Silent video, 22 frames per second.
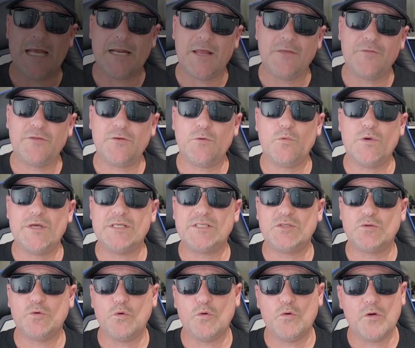Another thing we
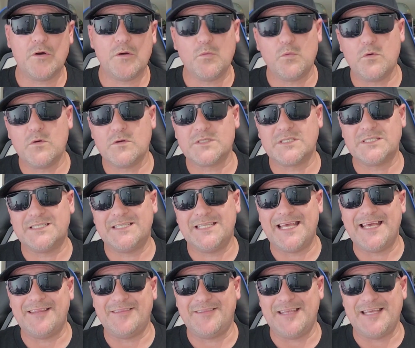saw was
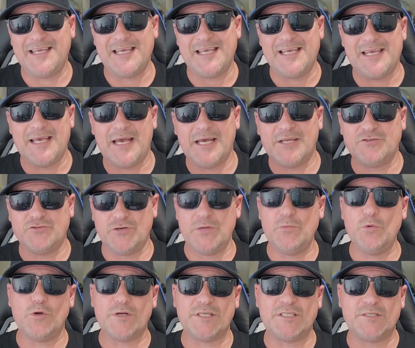that the
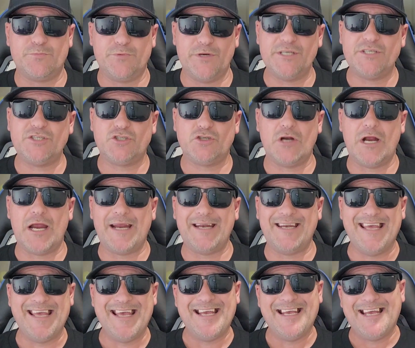Dreamworld Express
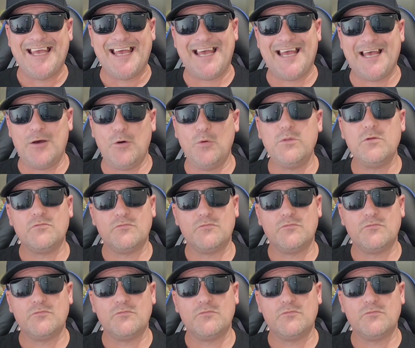train, all the